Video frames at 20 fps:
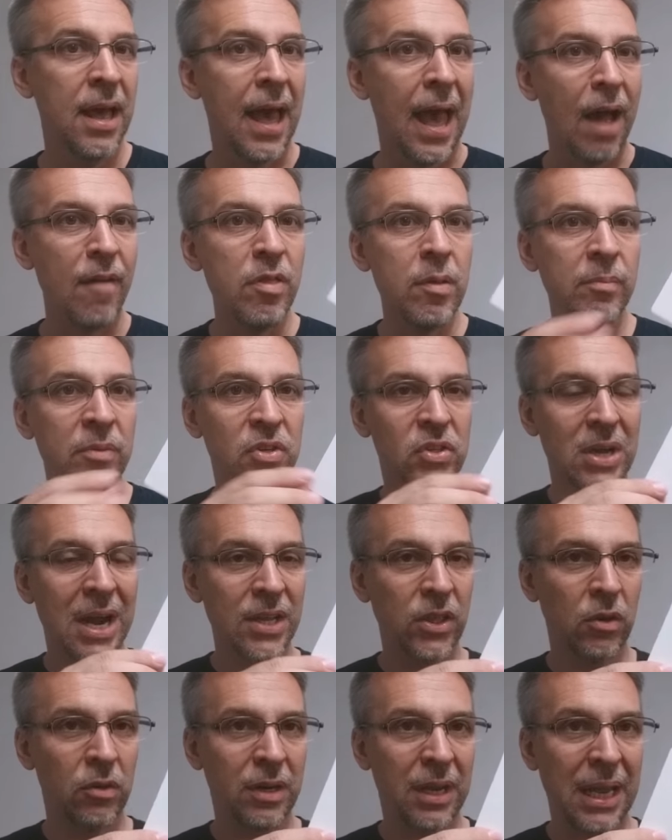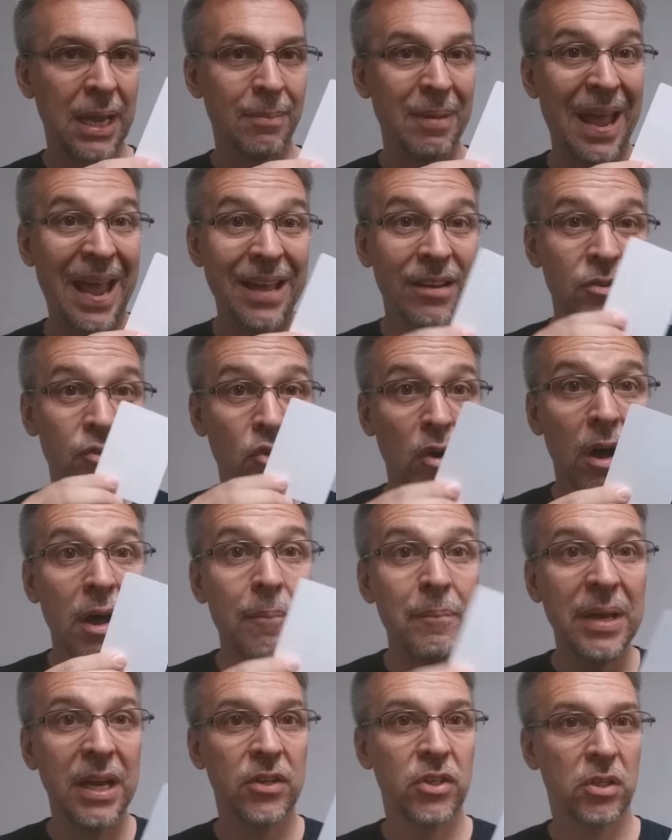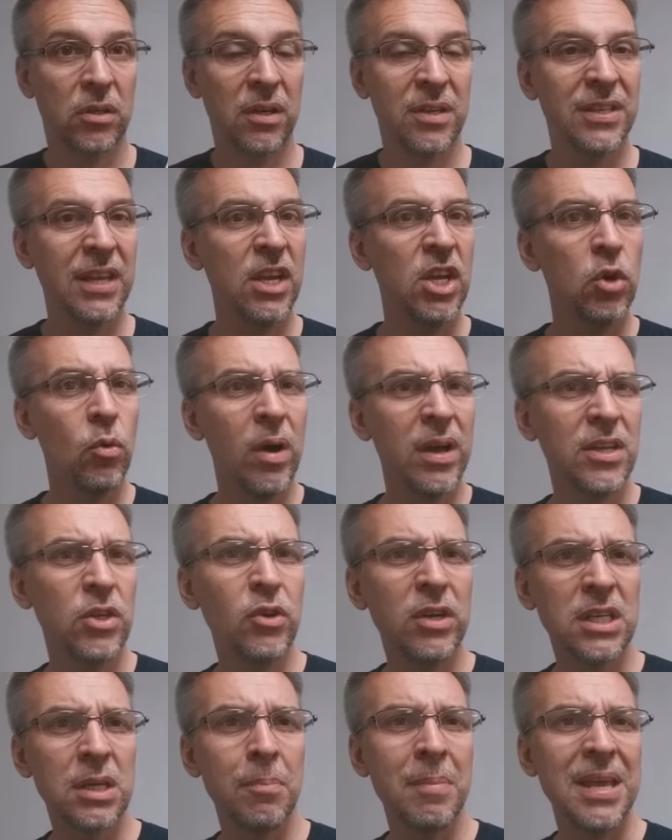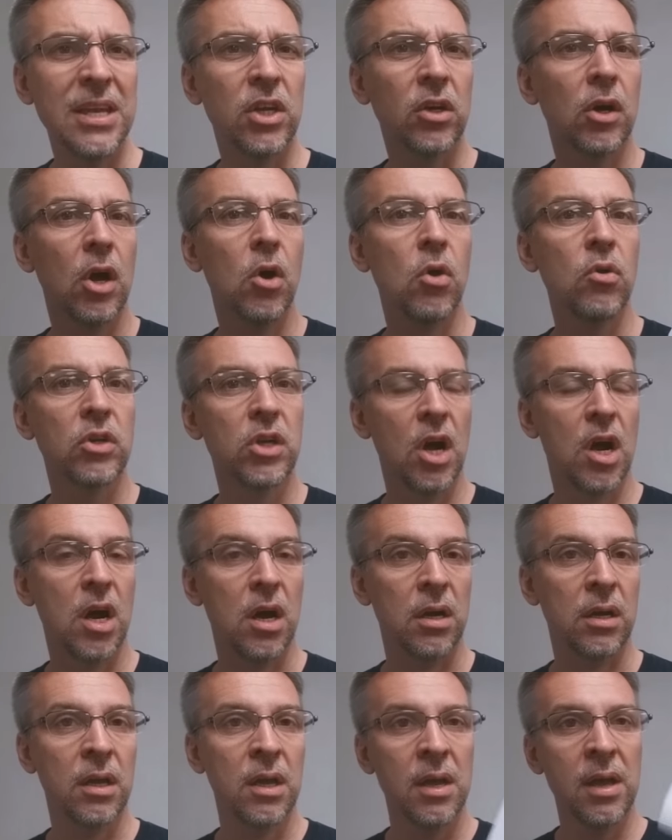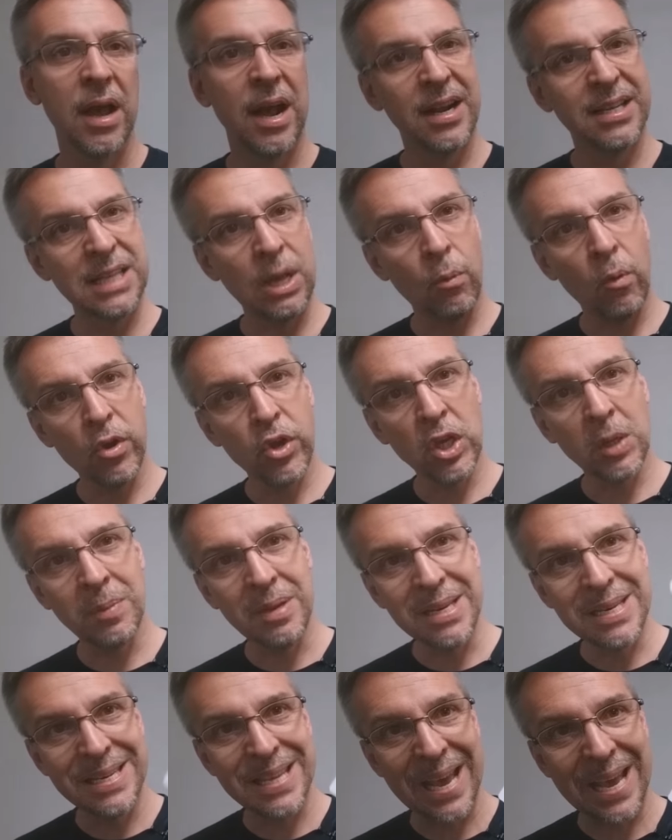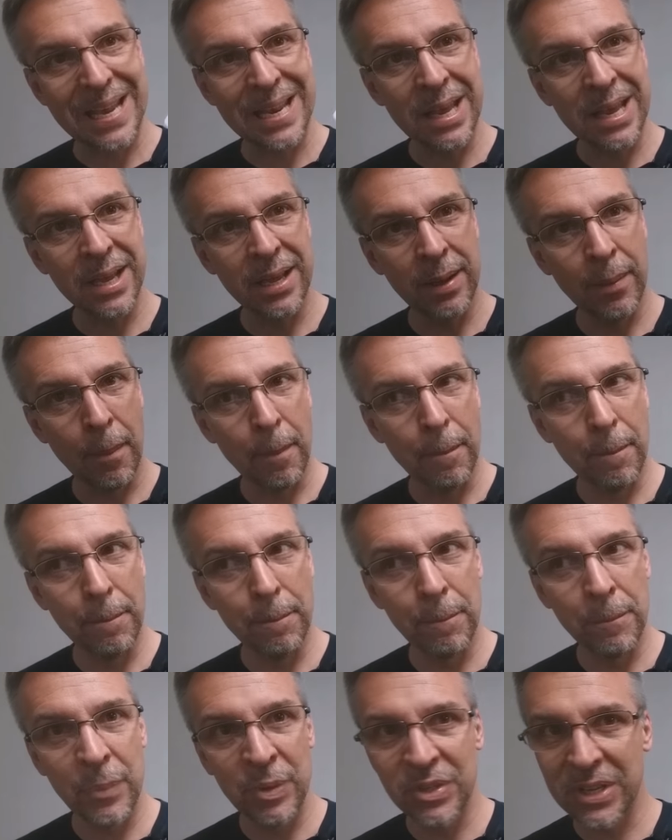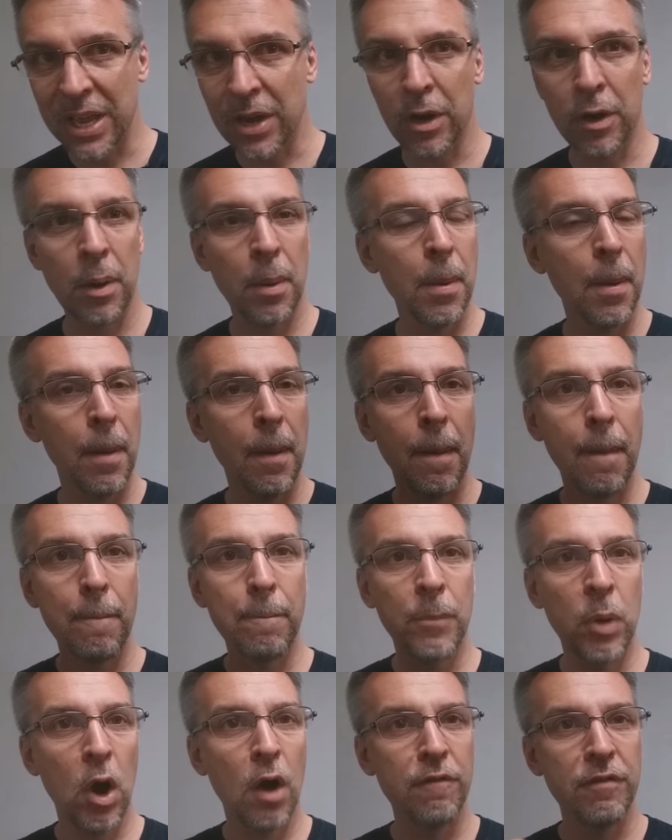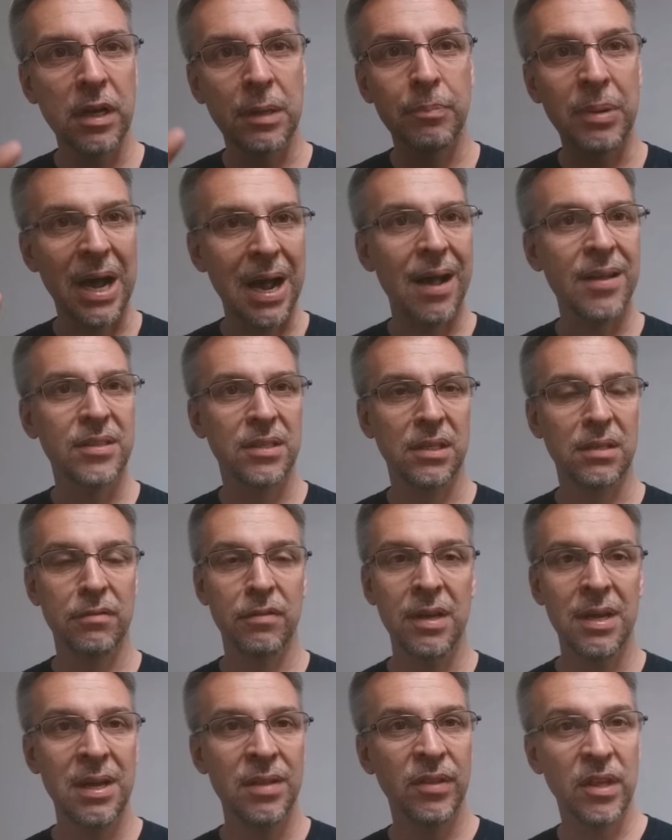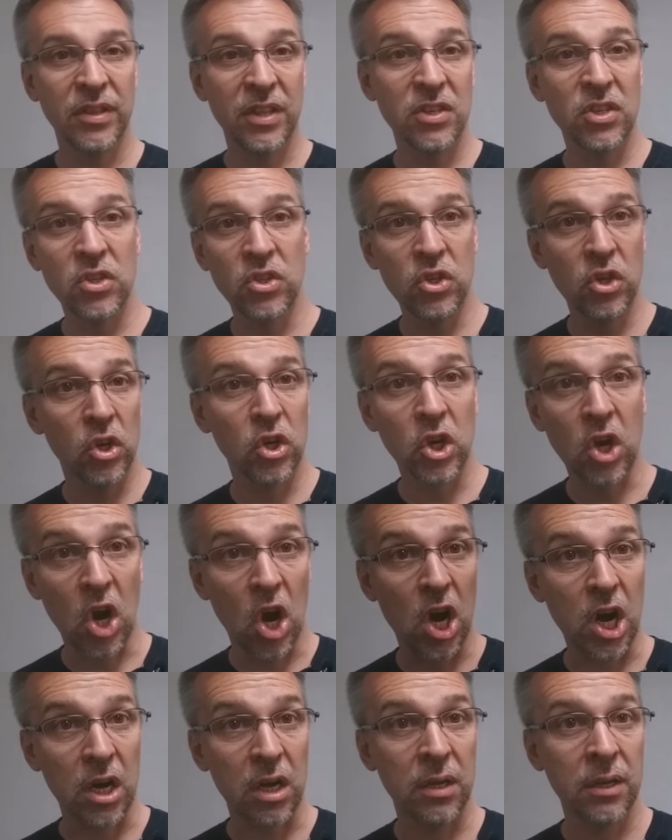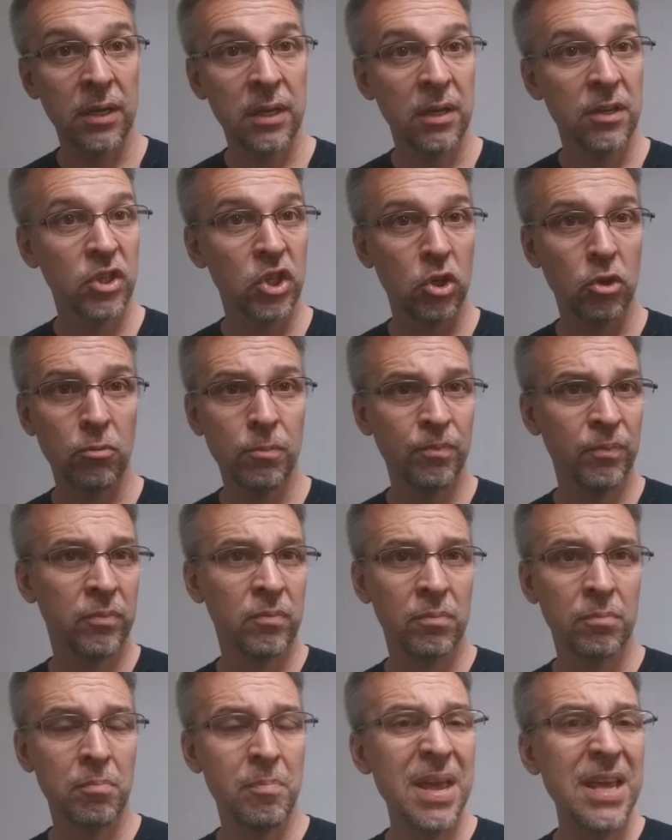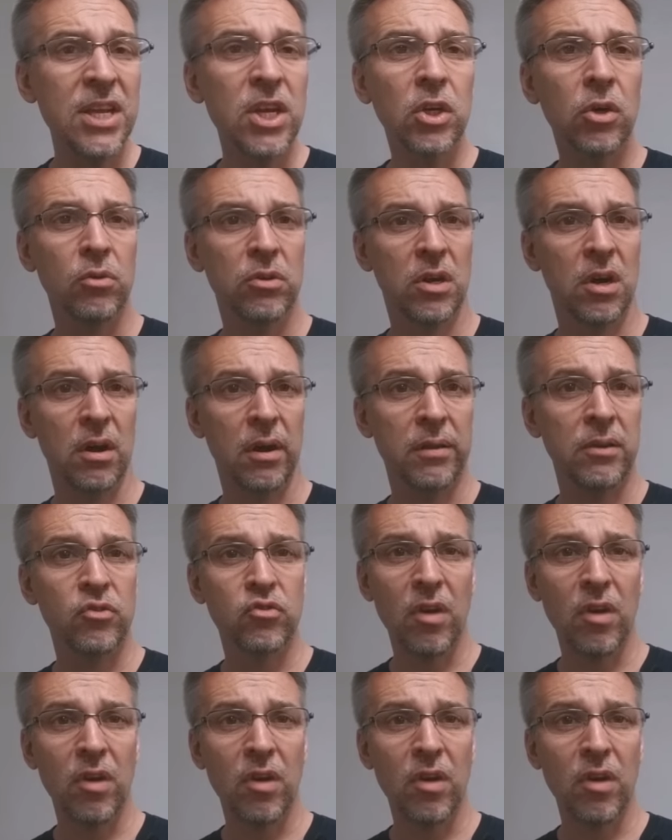Have them sign their name and draw a picture. Say, you know what, you get to make your own card, because I want you to be dead center, perfect, positive, that this is your card. So make your own card.